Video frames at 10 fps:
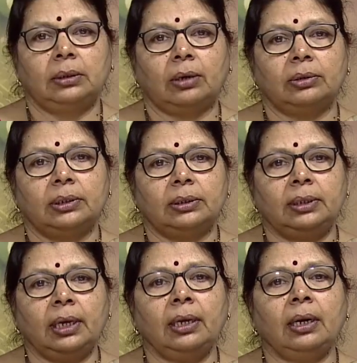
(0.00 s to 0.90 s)
Now,
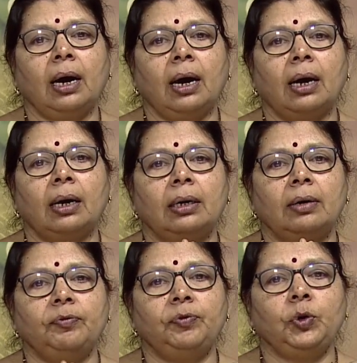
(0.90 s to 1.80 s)
there are
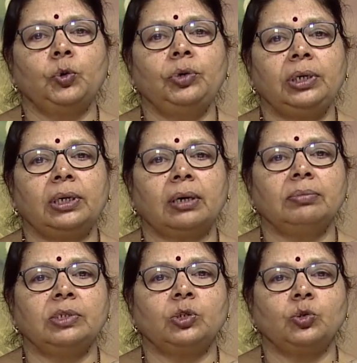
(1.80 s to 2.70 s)
few
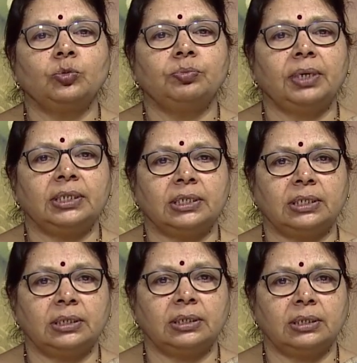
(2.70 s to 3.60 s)
terms to
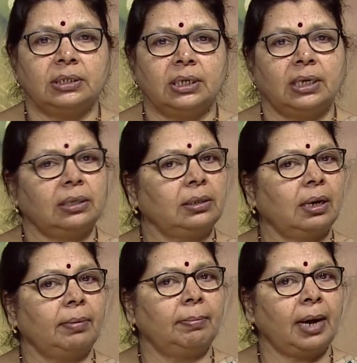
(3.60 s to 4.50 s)
measure
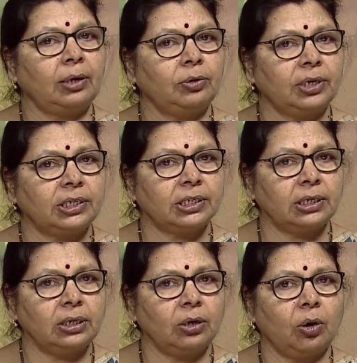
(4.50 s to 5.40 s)
the
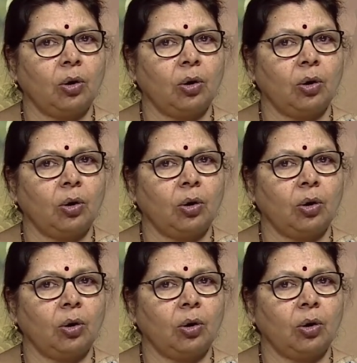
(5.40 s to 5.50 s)
malnutrition